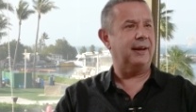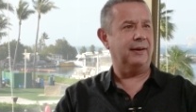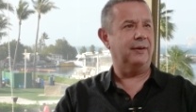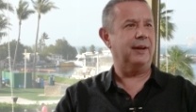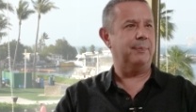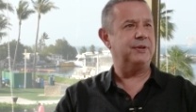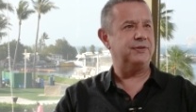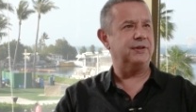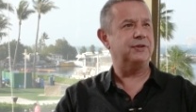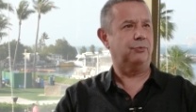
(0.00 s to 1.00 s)
they know their
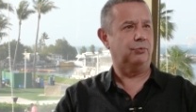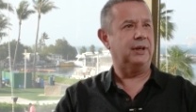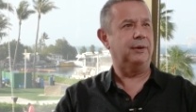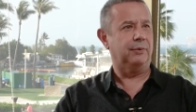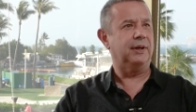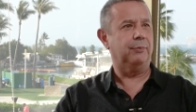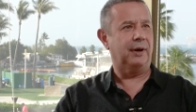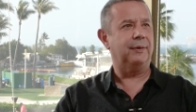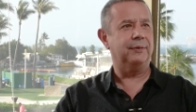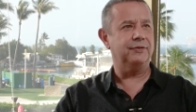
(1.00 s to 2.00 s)
business really, really
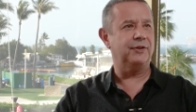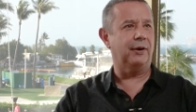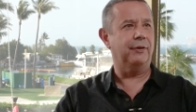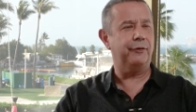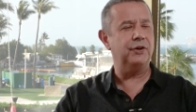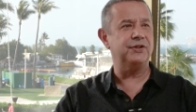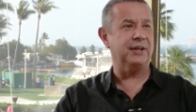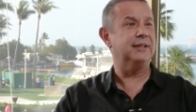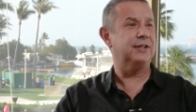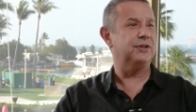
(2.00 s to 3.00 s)
well. So the first thing
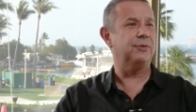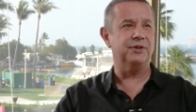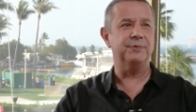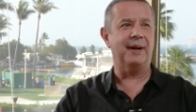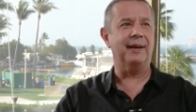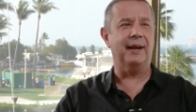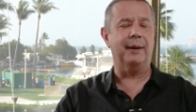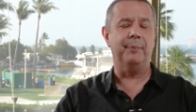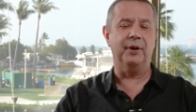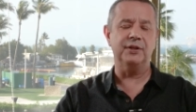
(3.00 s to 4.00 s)
is to respect that.
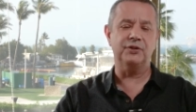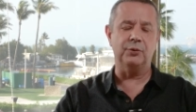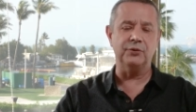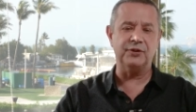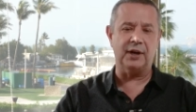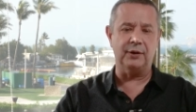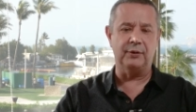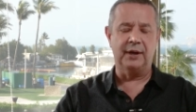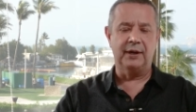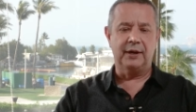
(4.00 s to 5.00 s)
But it's also
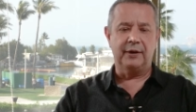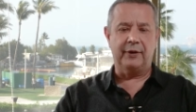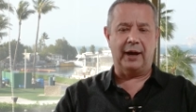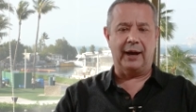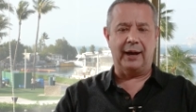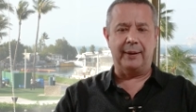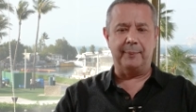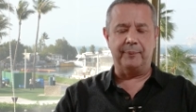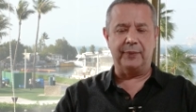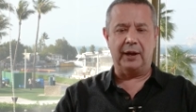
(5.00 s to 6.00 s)

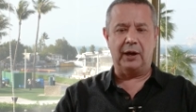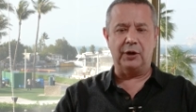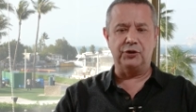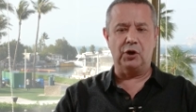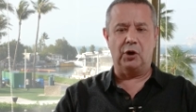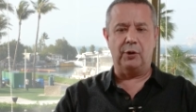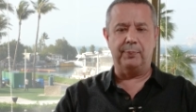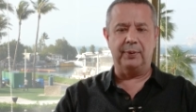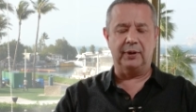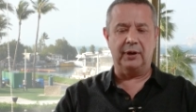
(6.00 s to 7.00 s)
our
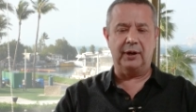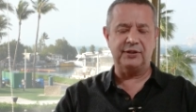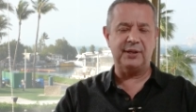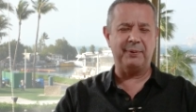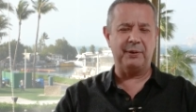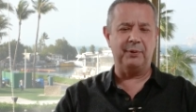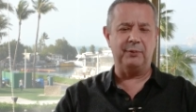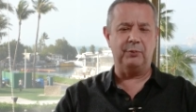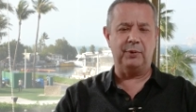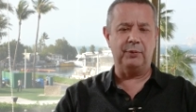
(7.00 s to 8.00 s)
job, and
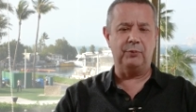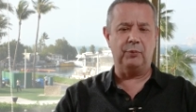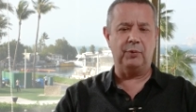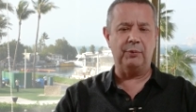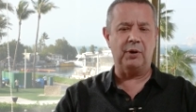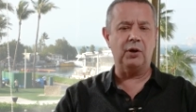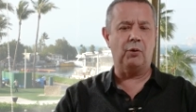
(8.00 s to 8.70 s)
typically we run